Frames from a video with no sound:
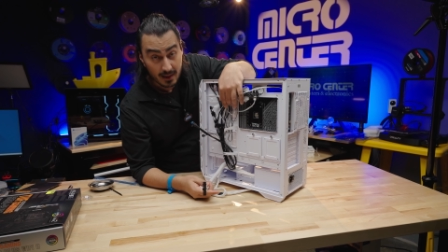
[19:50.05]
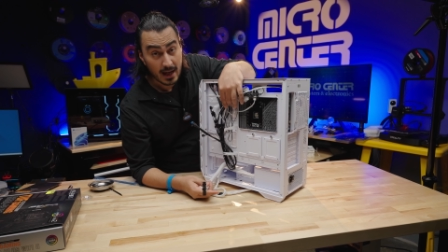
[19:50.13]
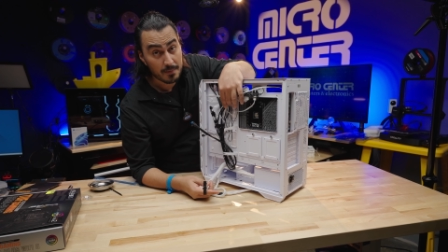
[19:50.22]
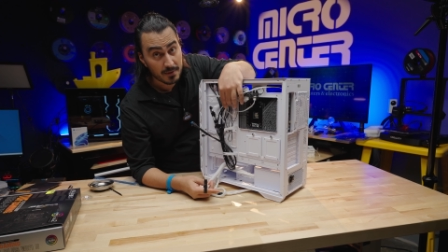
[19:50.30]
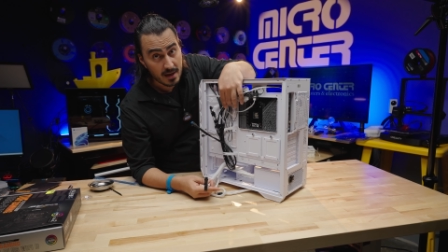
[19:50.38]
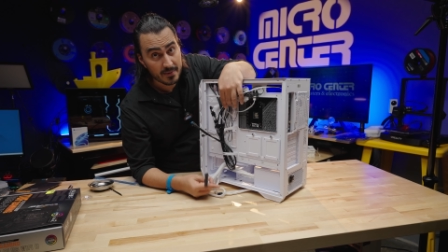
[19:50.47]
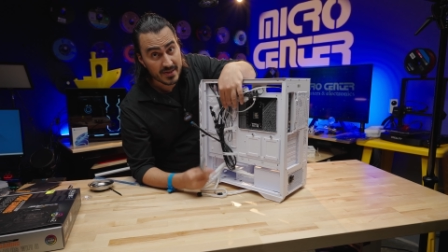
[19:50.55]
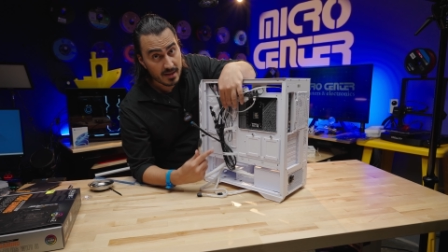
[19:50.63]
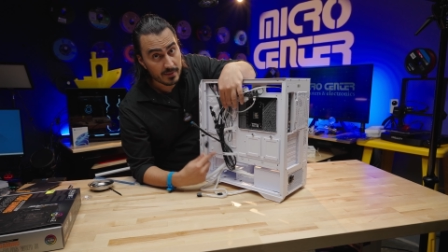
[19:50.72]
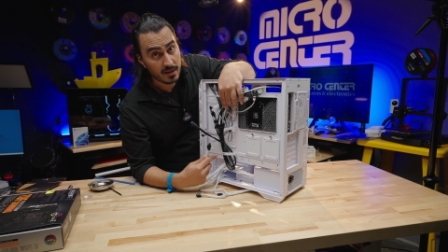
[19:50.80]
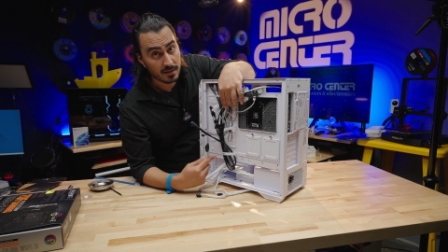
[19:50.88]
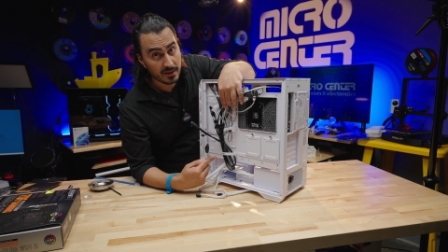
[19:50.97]
I promise
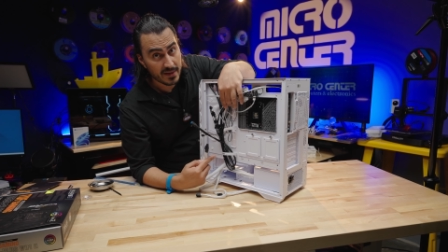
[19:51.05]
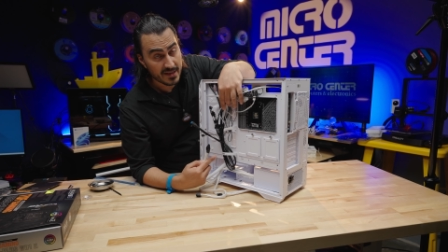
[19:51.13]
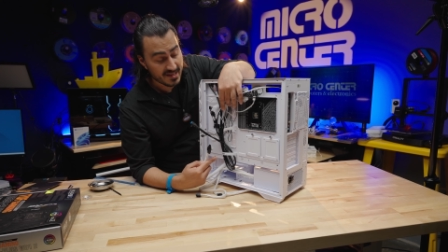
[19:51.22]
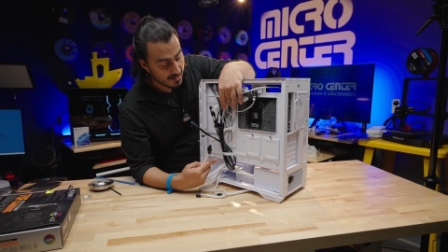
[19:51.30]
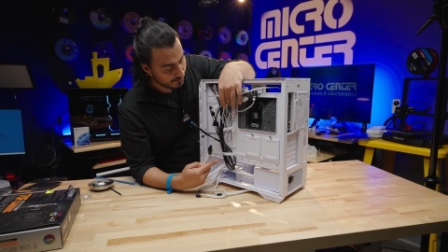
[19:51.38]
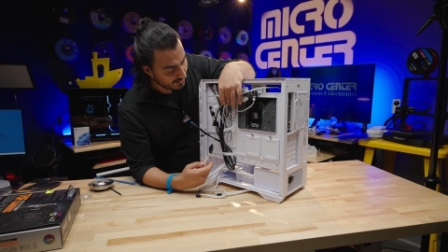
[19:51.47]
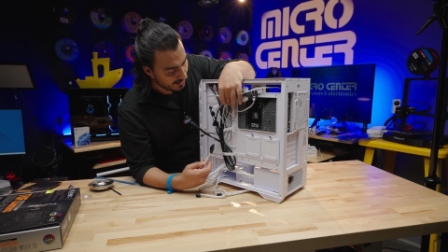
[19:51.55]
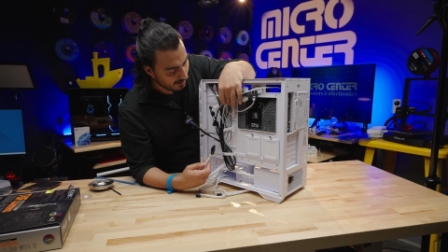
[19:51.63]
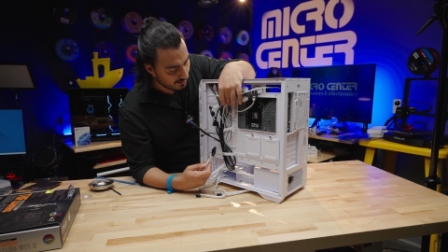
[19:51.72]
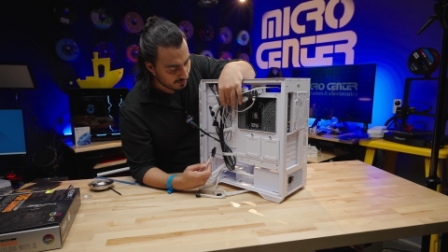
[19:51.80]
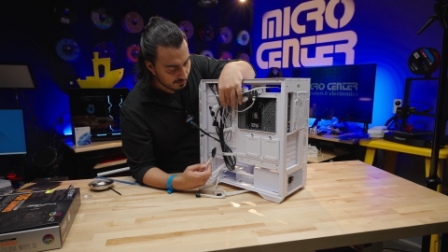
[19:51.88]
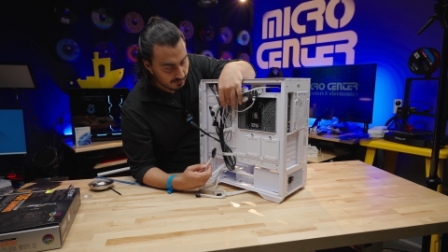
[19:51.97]
I'm going to clean this up
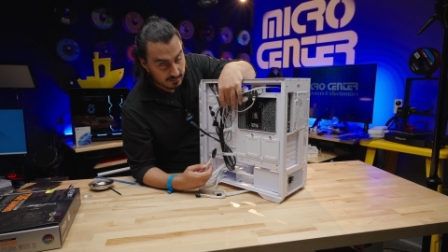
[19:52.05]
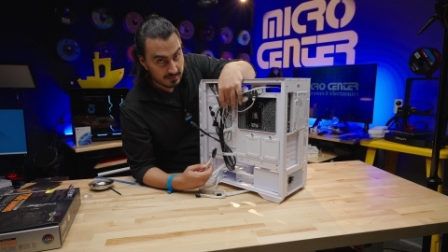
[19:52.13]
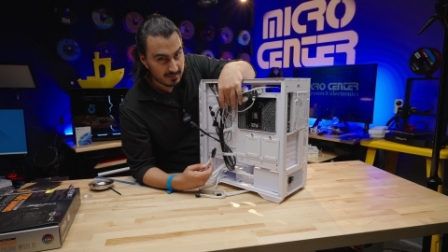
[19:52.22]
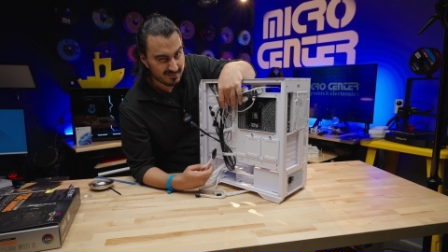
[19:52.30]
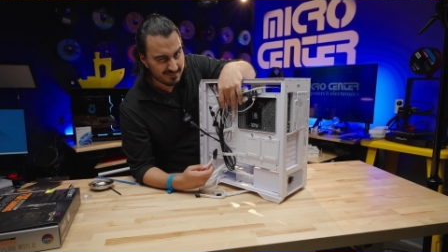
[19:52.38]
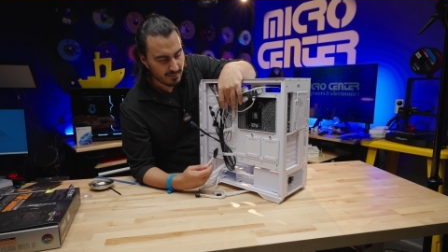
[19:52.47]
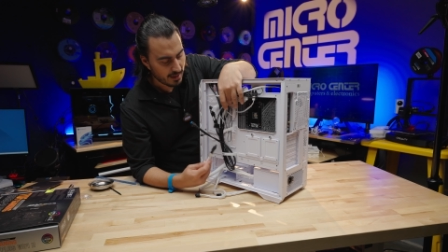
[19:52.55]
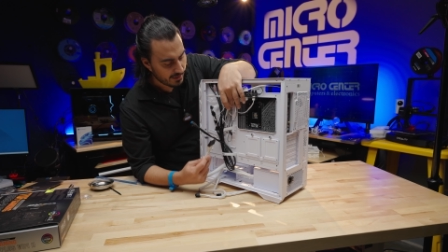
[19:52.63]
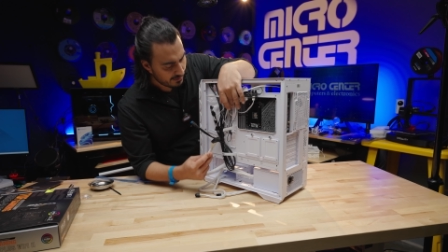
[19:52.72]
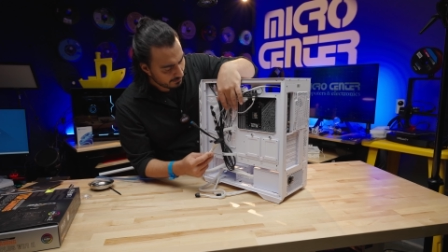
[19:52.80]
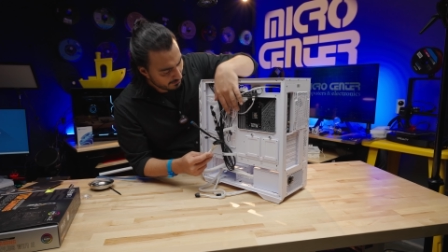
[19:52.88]
later, maybe.